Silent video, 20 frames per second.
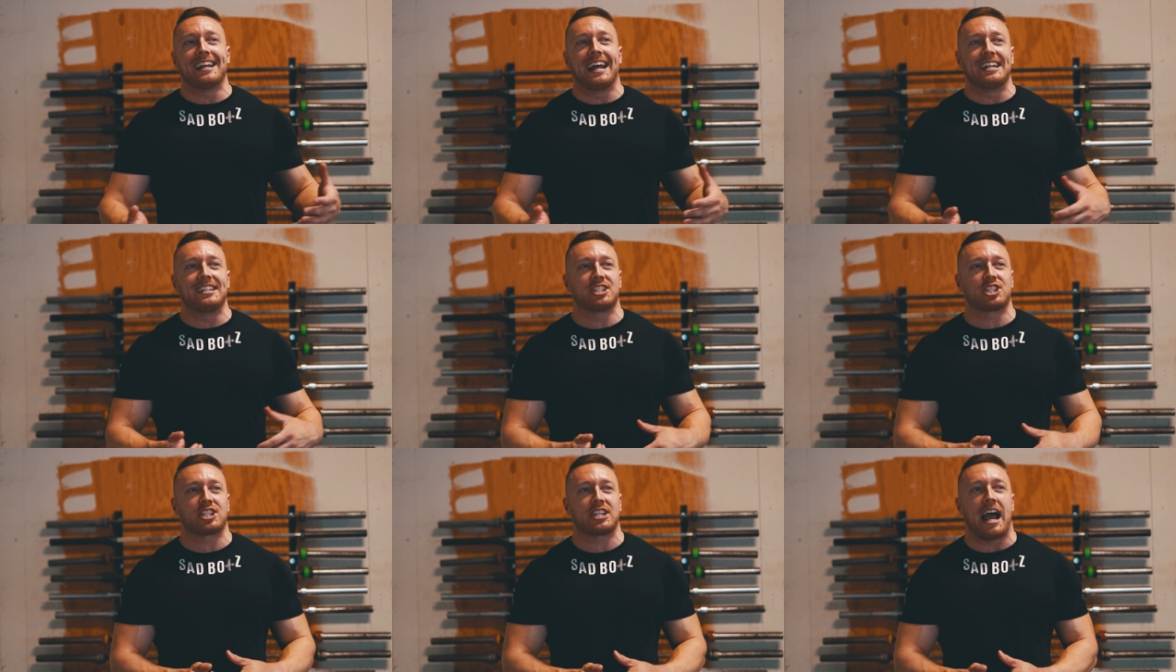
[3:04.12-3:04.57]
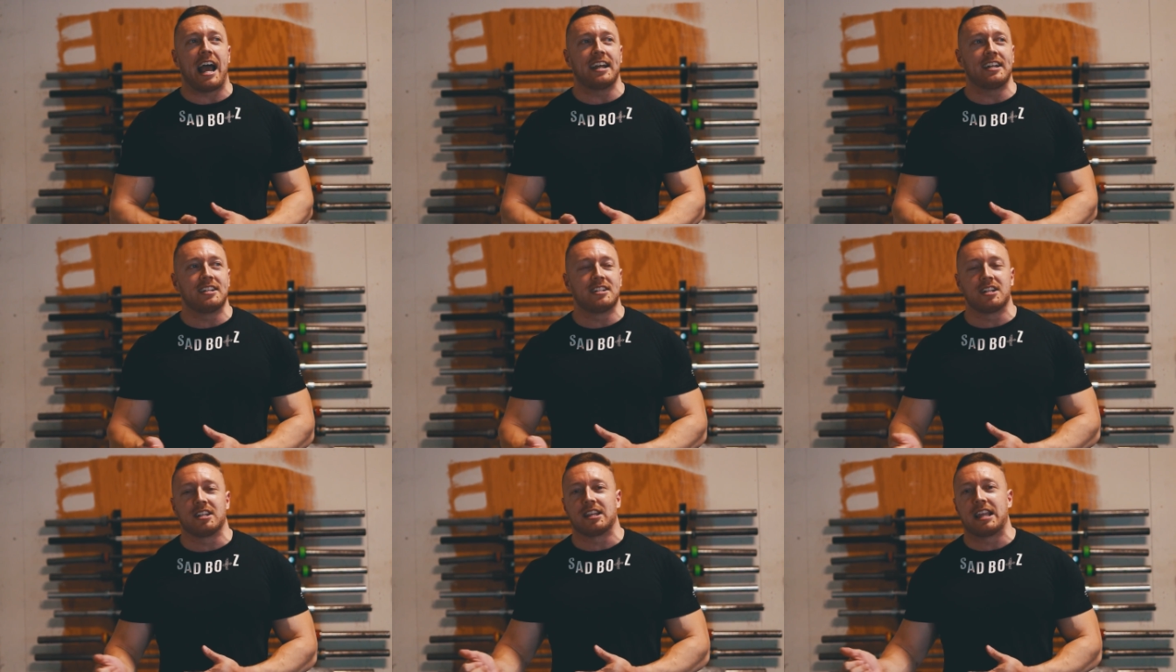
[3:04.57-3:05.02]
and I
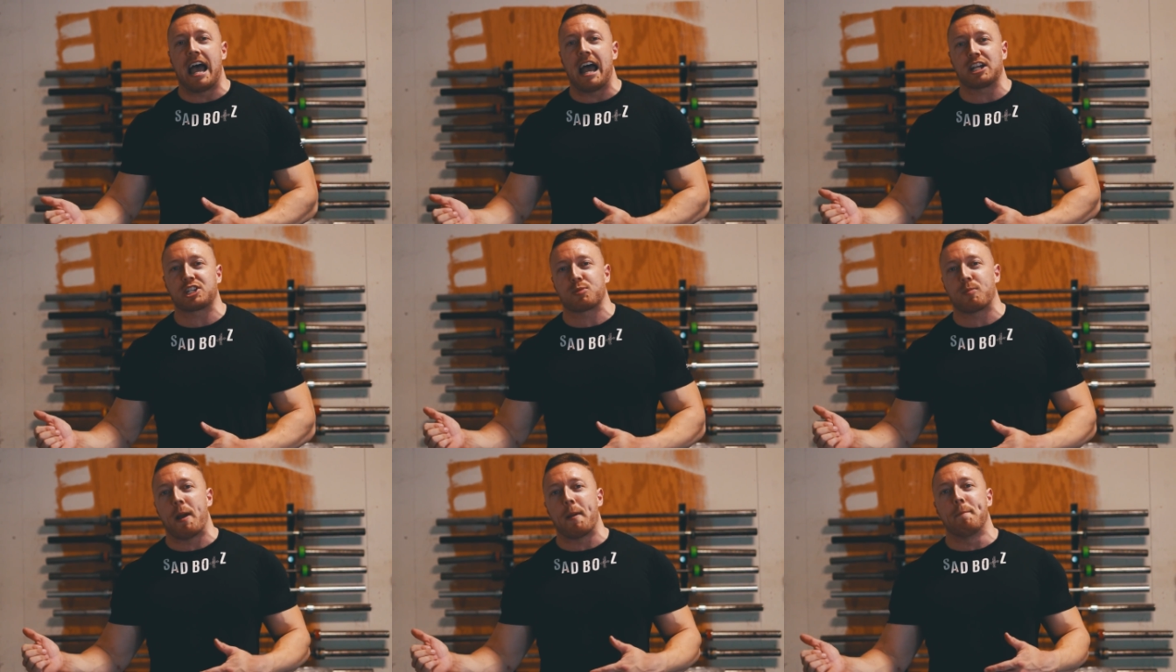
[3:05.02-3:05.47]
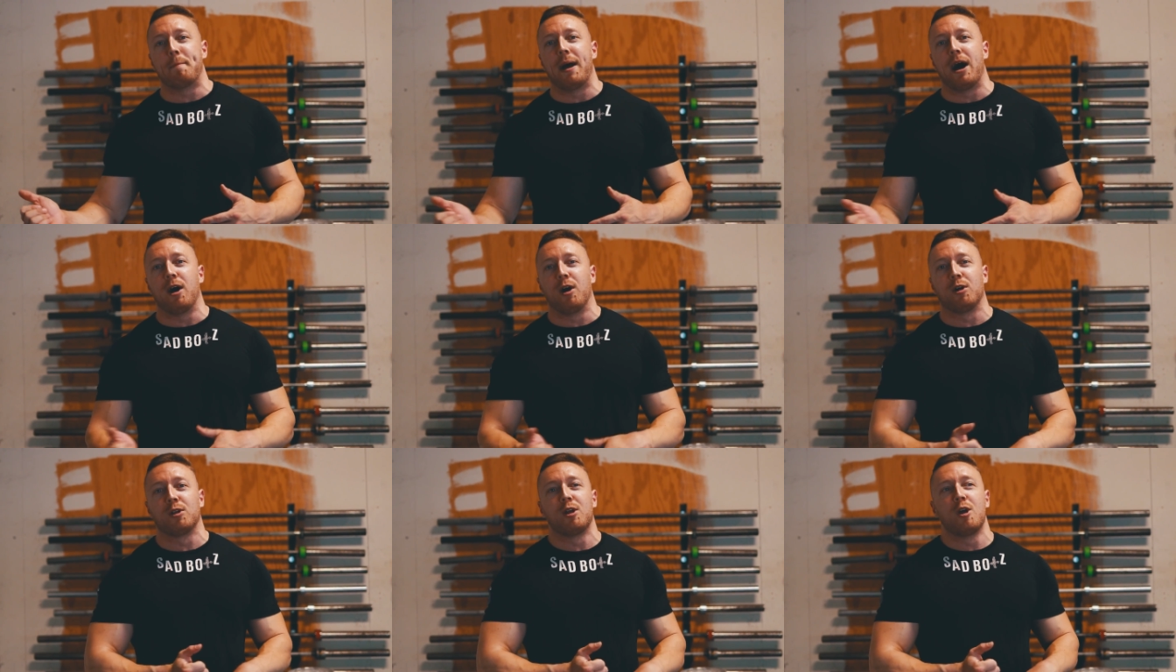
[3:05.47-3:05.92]
decided to latch my
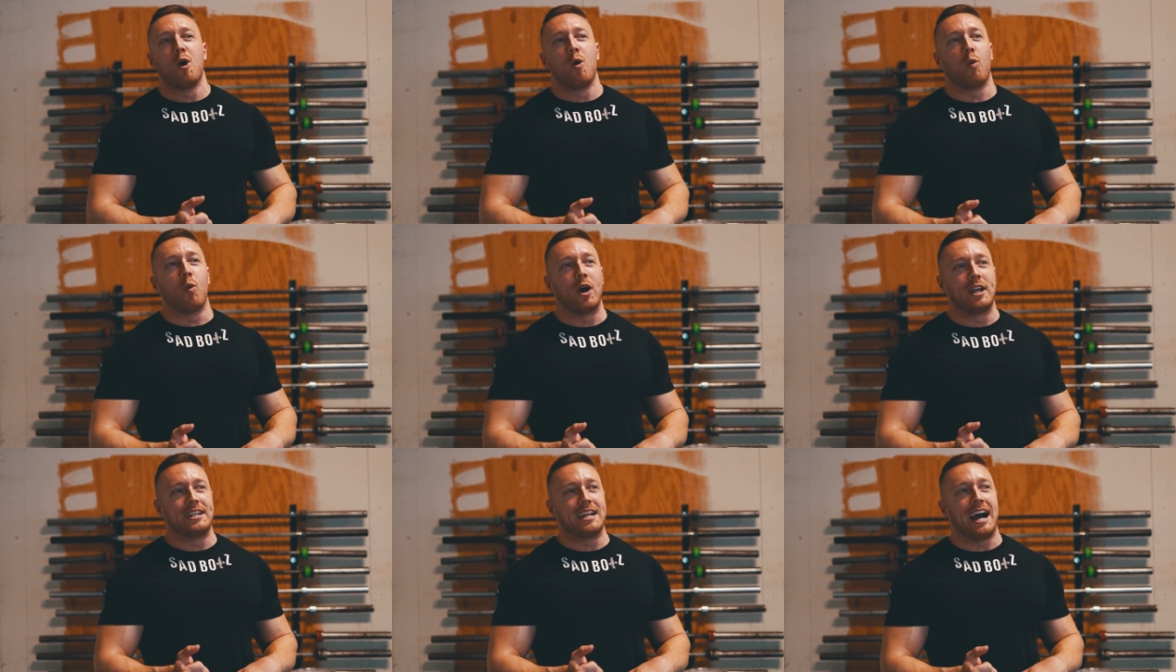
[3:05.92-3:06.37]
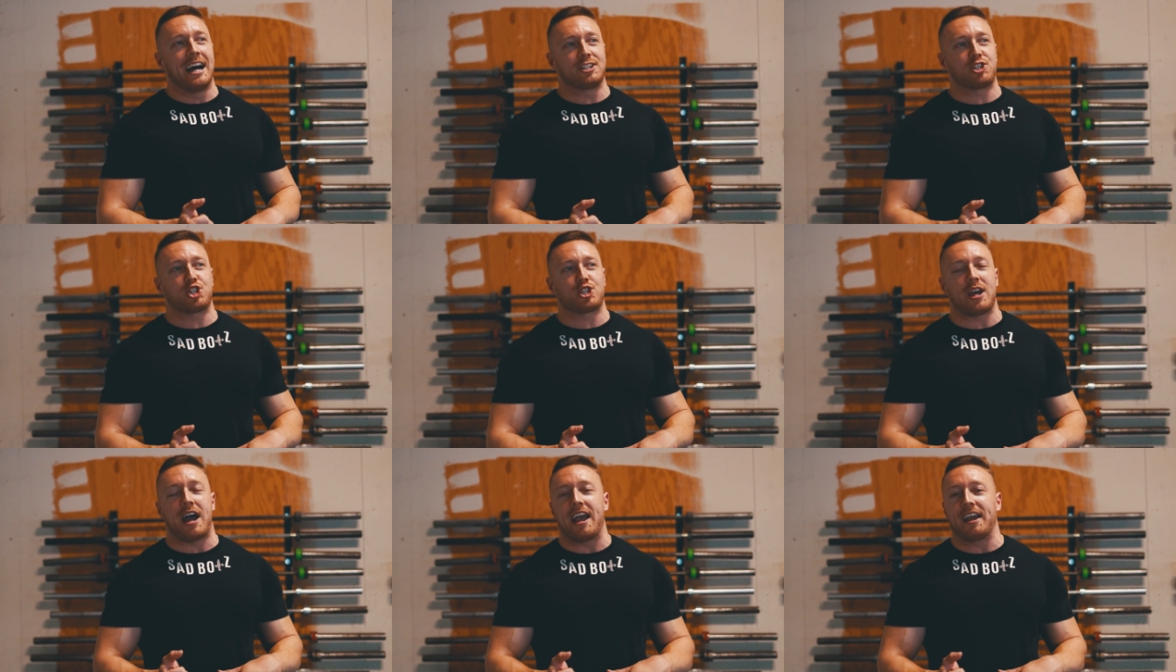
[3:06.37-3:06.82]
belt one
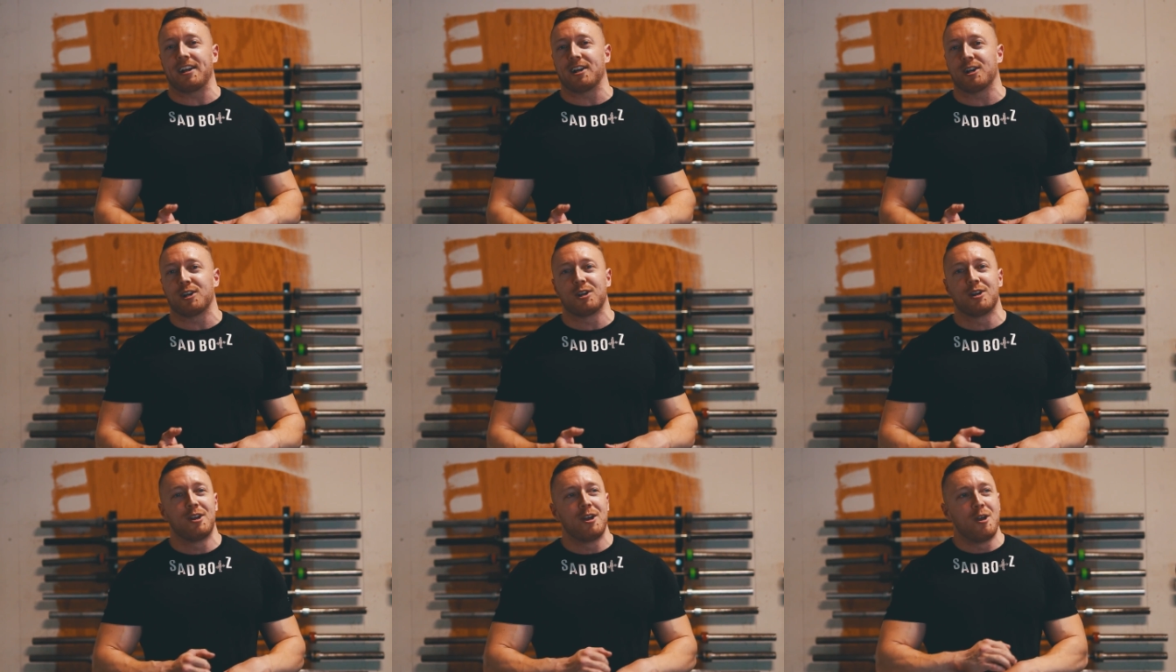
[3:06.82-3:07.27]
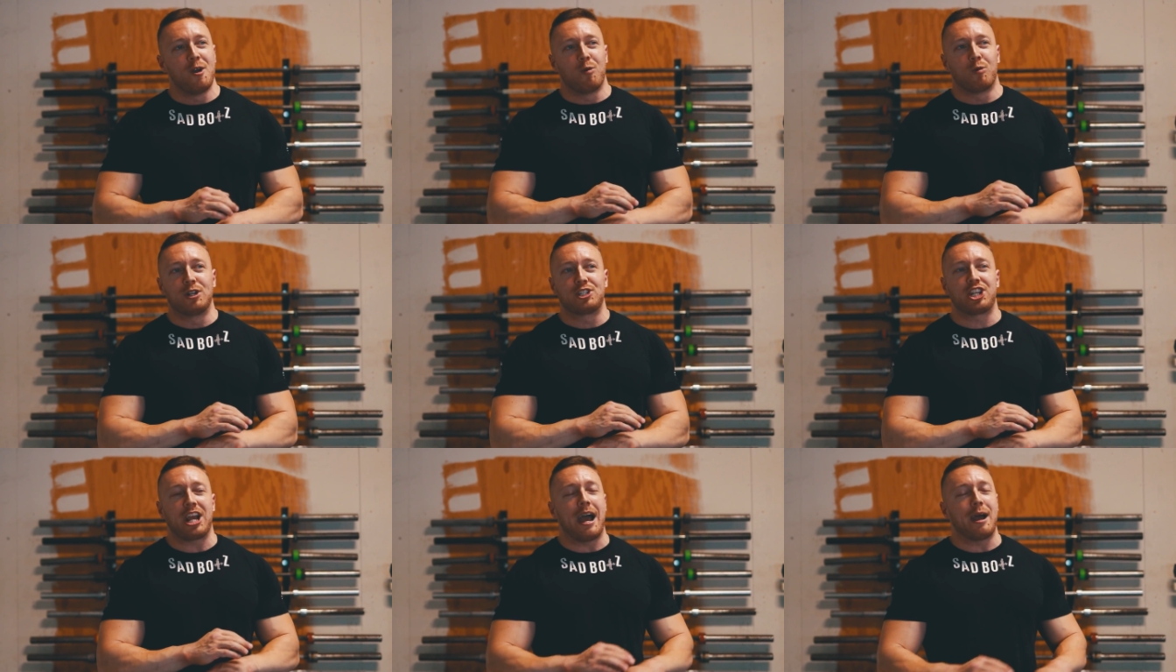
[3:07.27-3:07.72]
notch tighter,
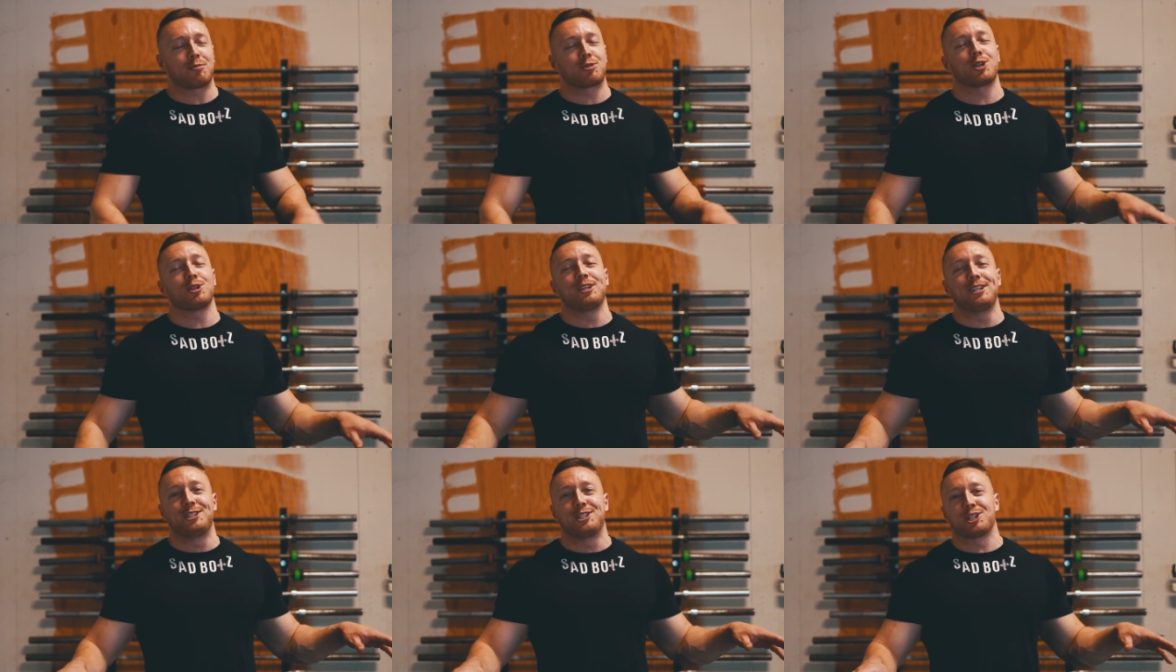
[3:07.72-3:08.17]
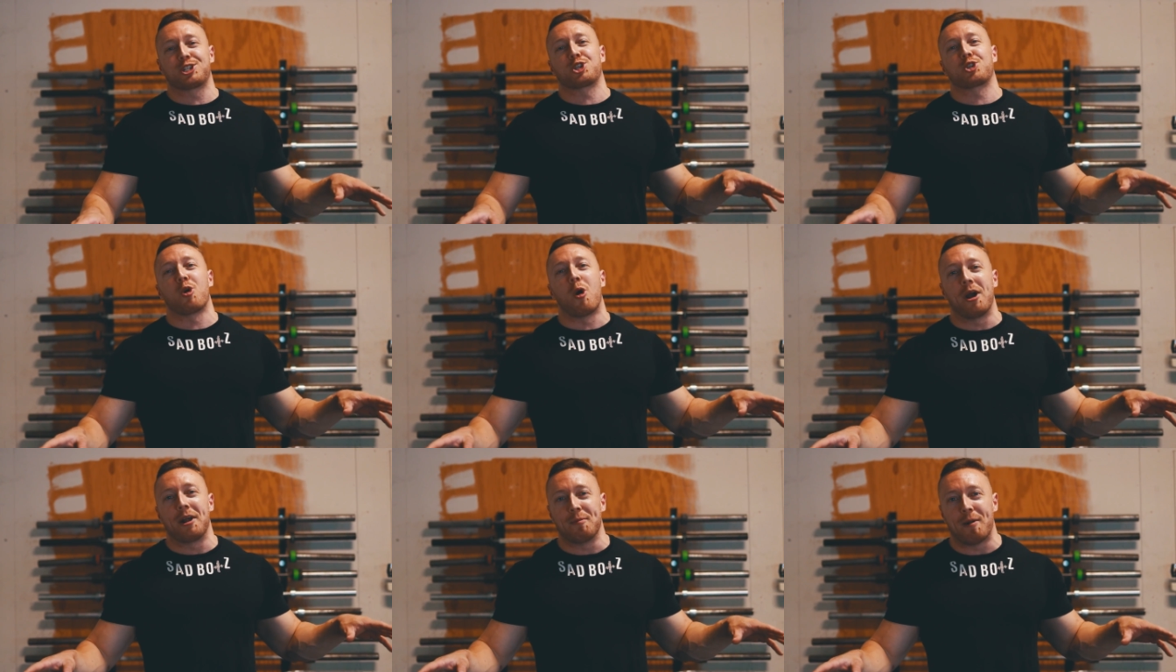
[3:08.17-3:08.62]
which absolutely
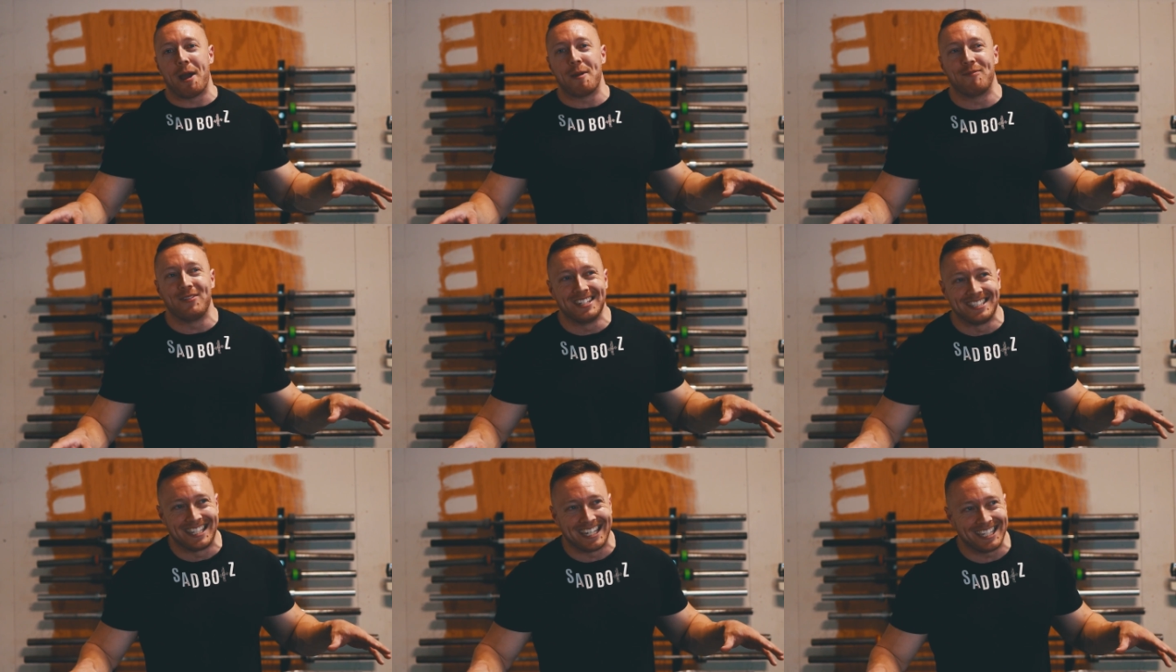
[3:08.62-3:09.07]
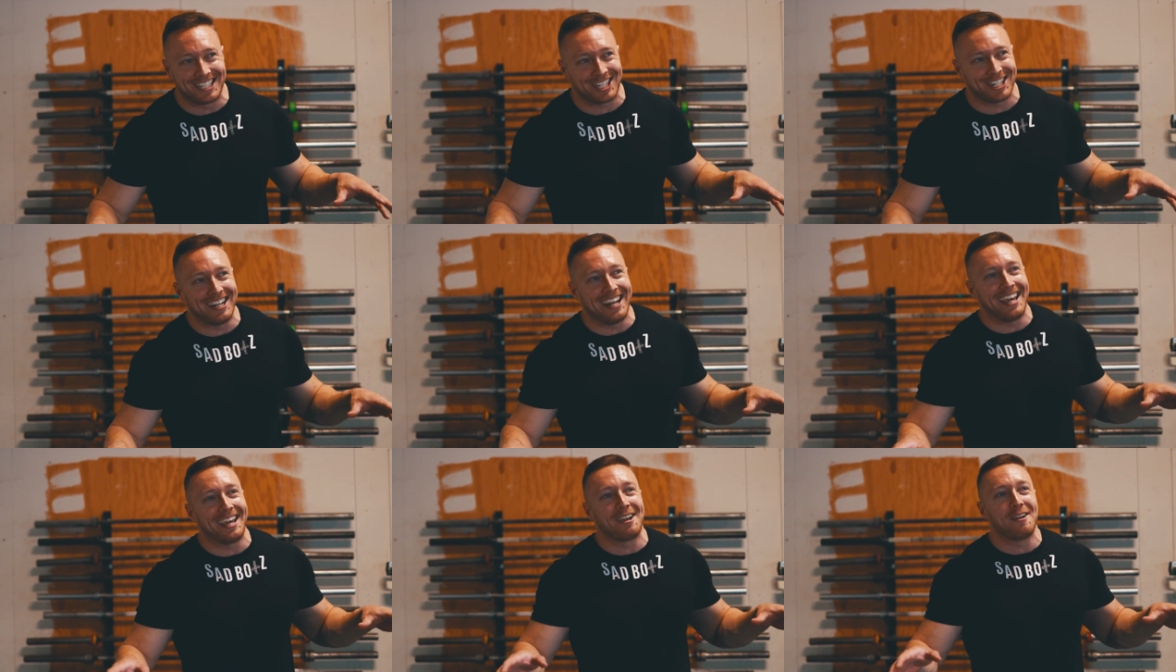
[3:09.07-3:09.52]
destroyed my
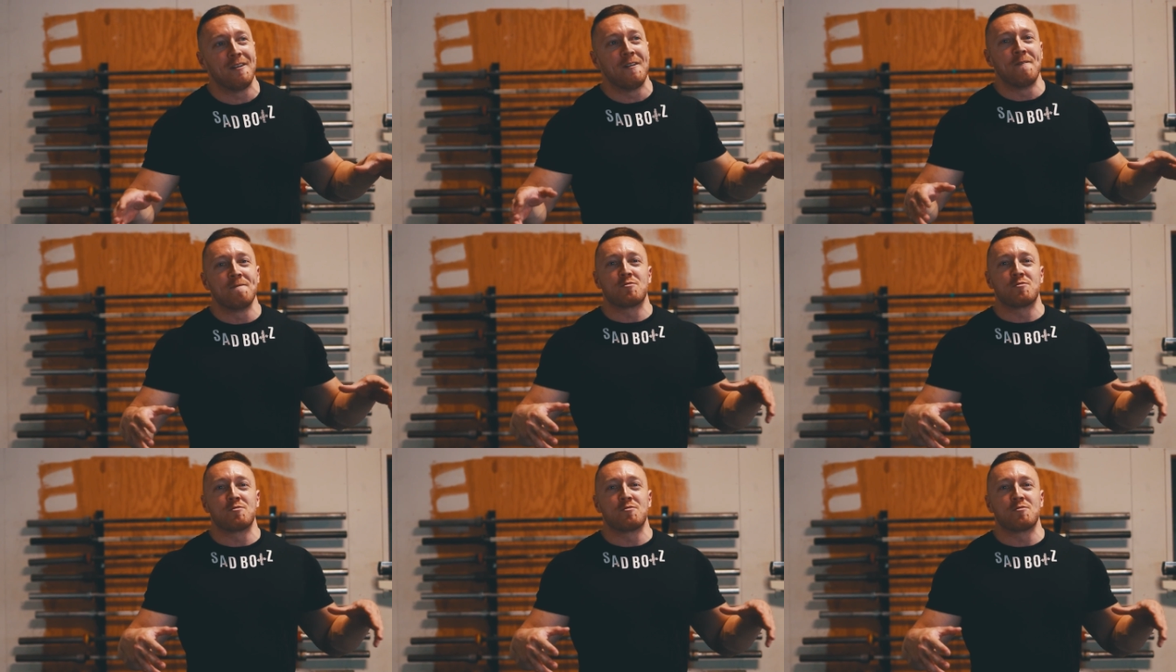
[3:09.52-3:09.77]
positioning.